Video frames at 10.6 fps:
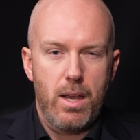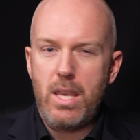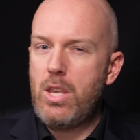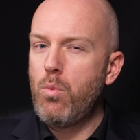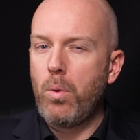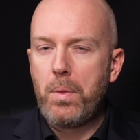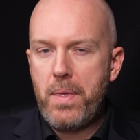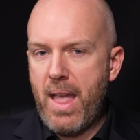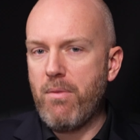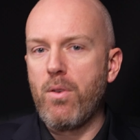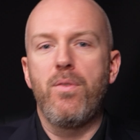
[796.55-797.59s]
You will
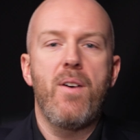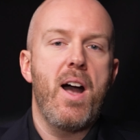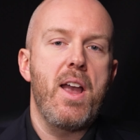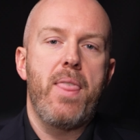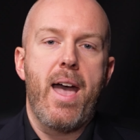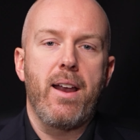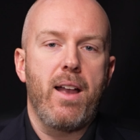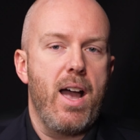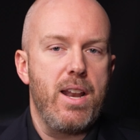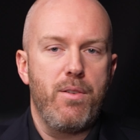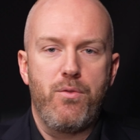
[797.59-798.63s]
never find that
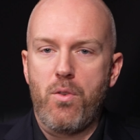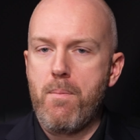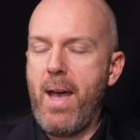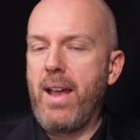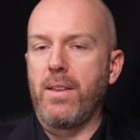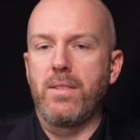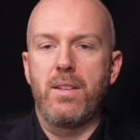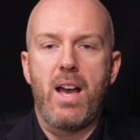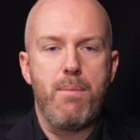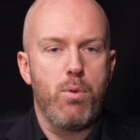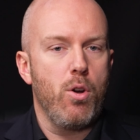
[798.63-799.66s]
kind of dramatics and
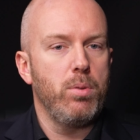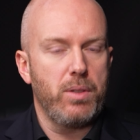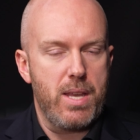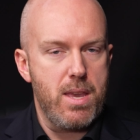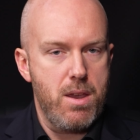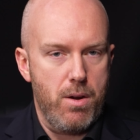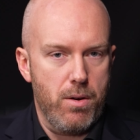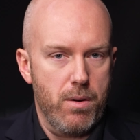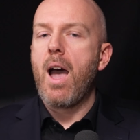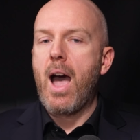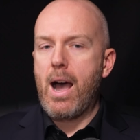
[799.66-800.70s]
hyperbole
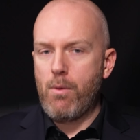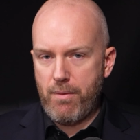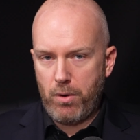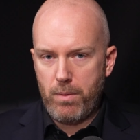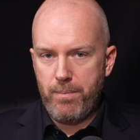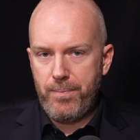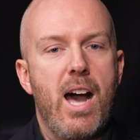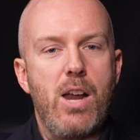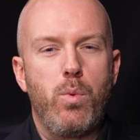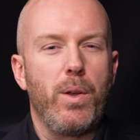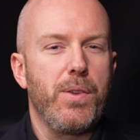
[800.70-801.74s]
here. However,
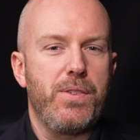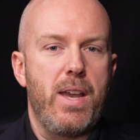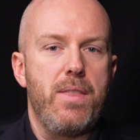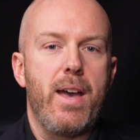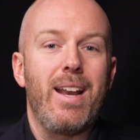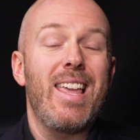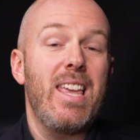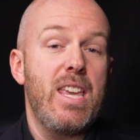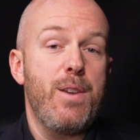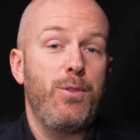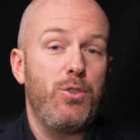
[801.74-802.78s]
I will say that
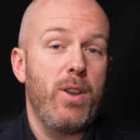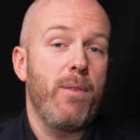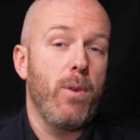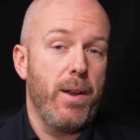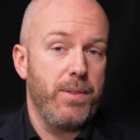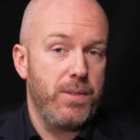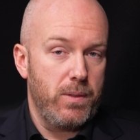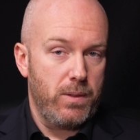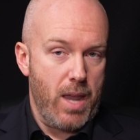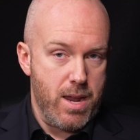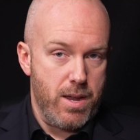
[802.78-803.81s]
if Chevron
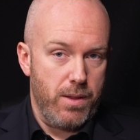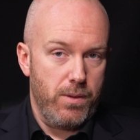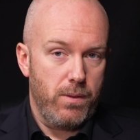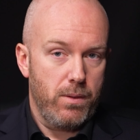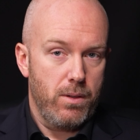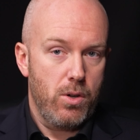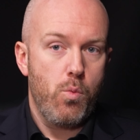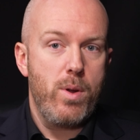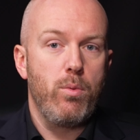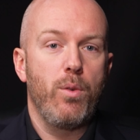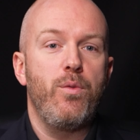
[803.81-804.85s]
stands,
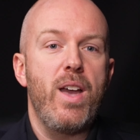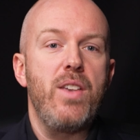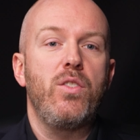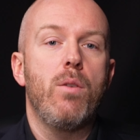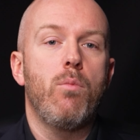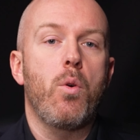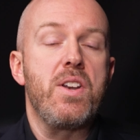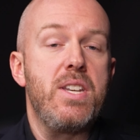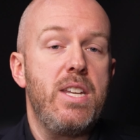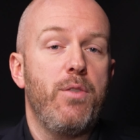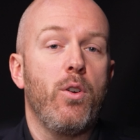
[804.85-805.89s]
we will face a more
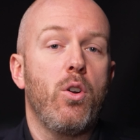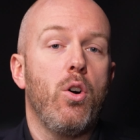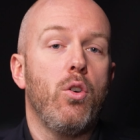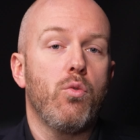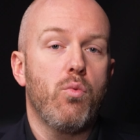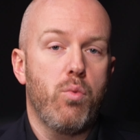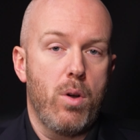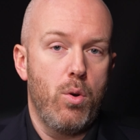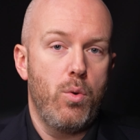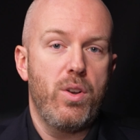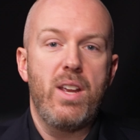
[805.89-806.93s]
difficult
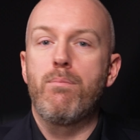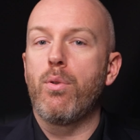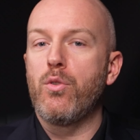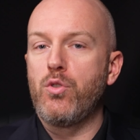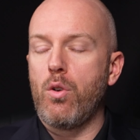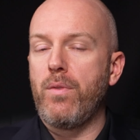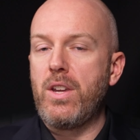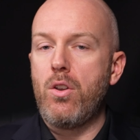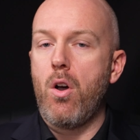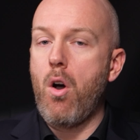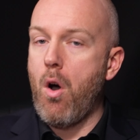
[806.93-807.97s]
road in
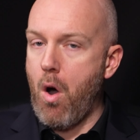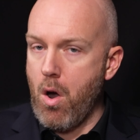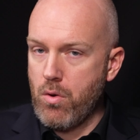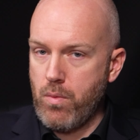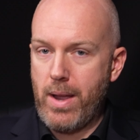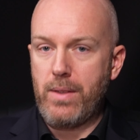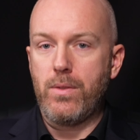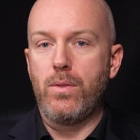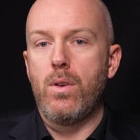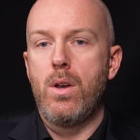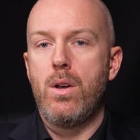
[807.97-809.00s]
preserving our
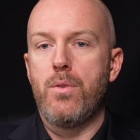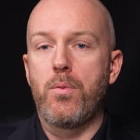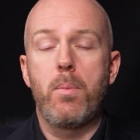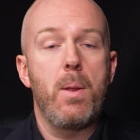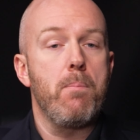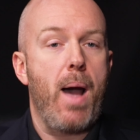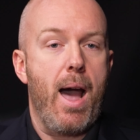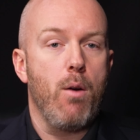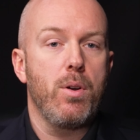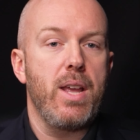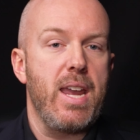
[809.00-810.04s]
rights from an
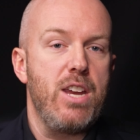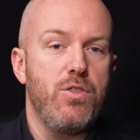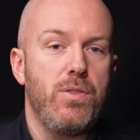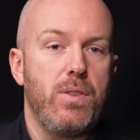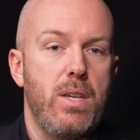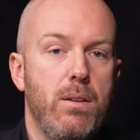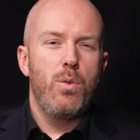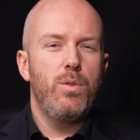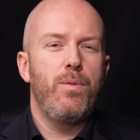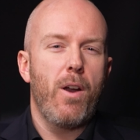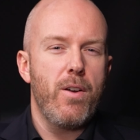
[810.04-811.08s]
empowered agency
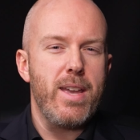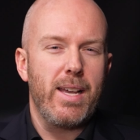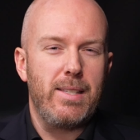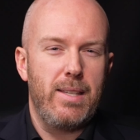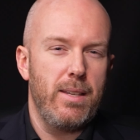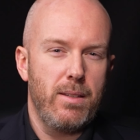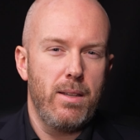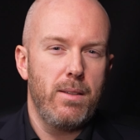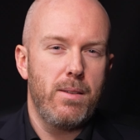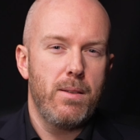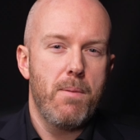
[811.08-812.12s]
whose very
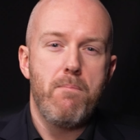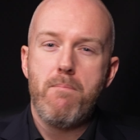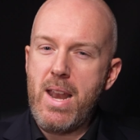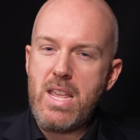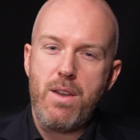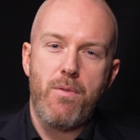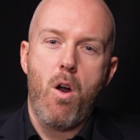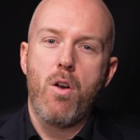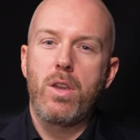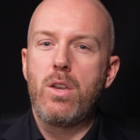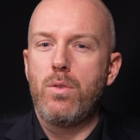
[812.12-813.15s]
existence, many have
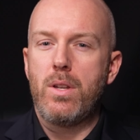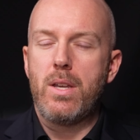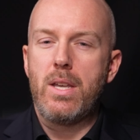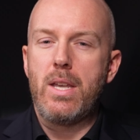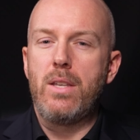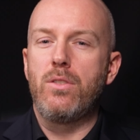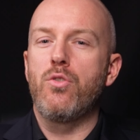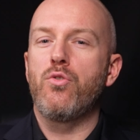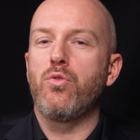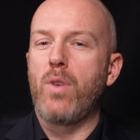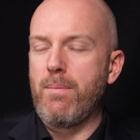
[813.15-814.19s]
argued, is to
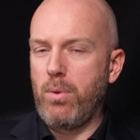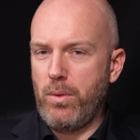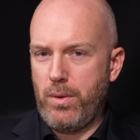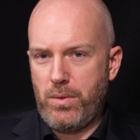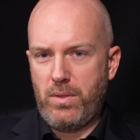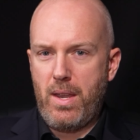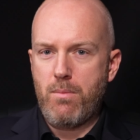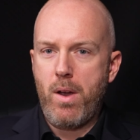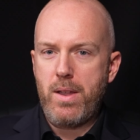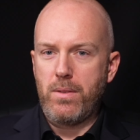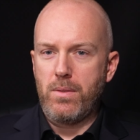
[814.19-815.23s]
trample those same
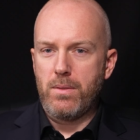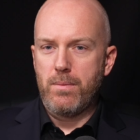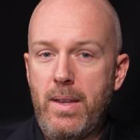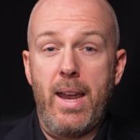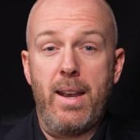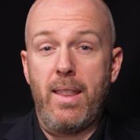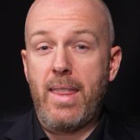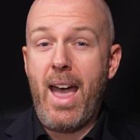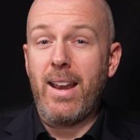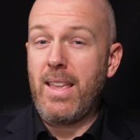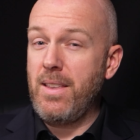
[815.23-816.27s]
rights. And
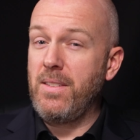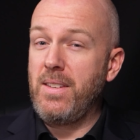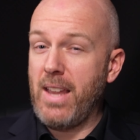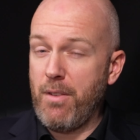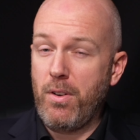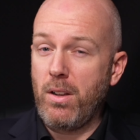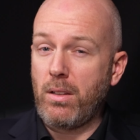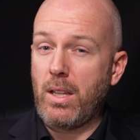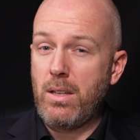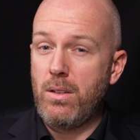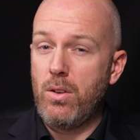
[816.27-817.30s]
that is
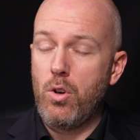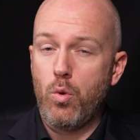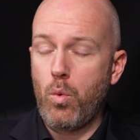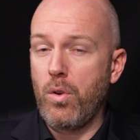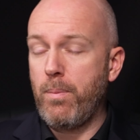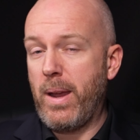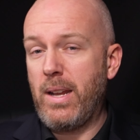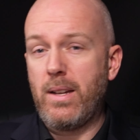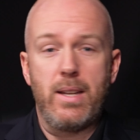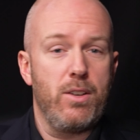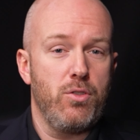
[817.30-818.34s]
definitely worth paying
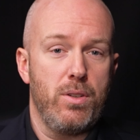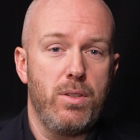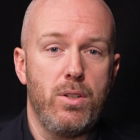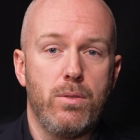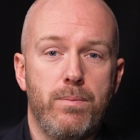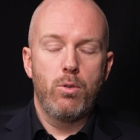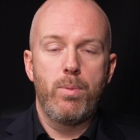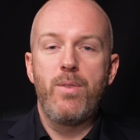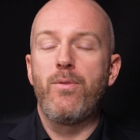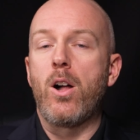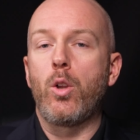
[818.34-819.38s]
attention to. We'll be
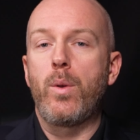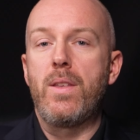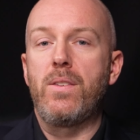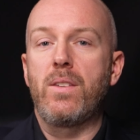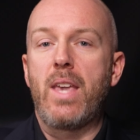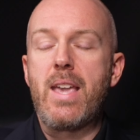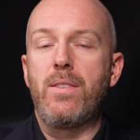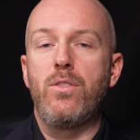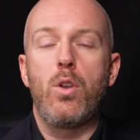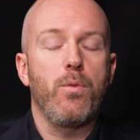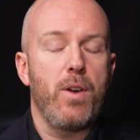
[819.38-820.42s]
following this case.
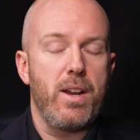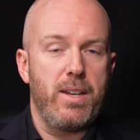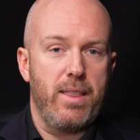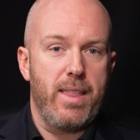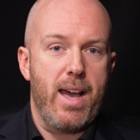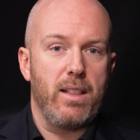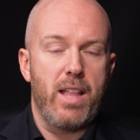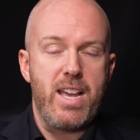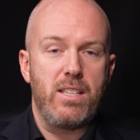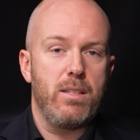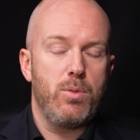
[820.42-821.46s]
Don't forget to hit that
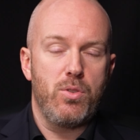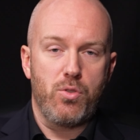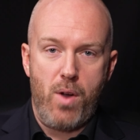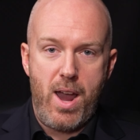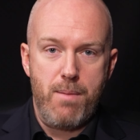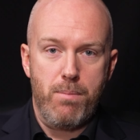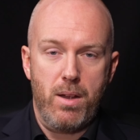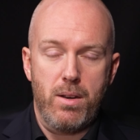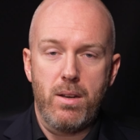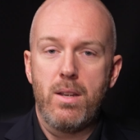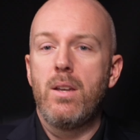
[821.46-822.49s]
like, subscribe
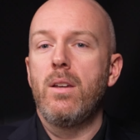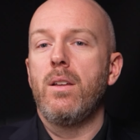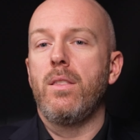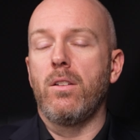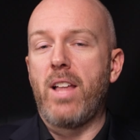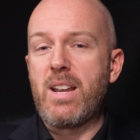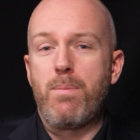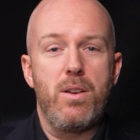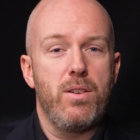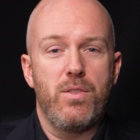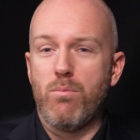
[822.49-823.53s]
button. The like
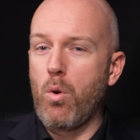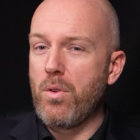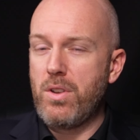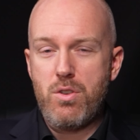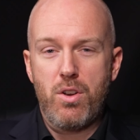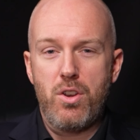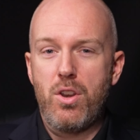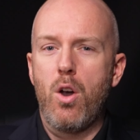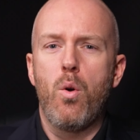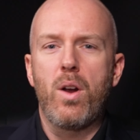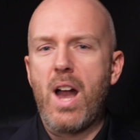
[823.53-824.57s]
button does more than you can
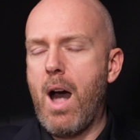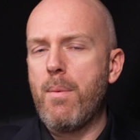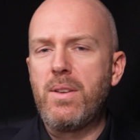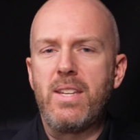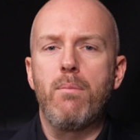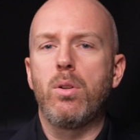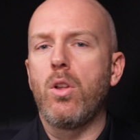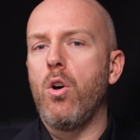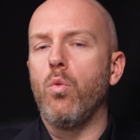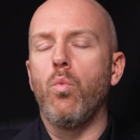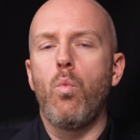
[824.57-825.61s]
know. Comment down
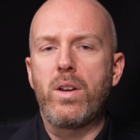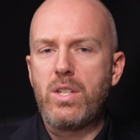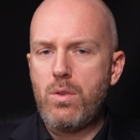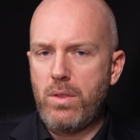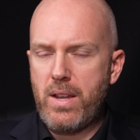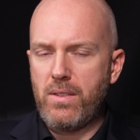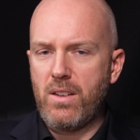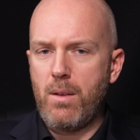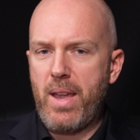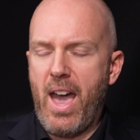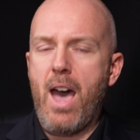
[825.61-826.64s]
below, what do you think is going
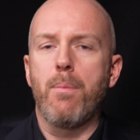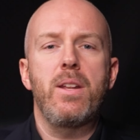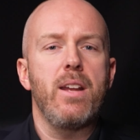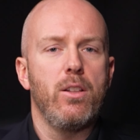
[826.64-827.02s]
to be happening?